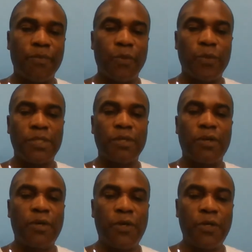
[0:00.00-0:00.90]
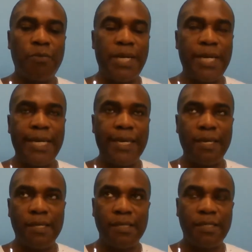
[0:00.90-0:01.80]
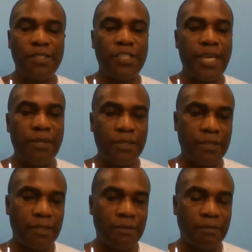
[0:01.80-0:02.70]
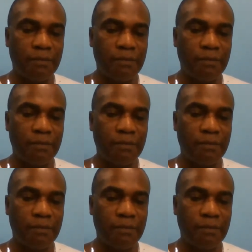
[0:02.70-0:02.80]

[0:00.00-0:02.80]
was called by Jairus,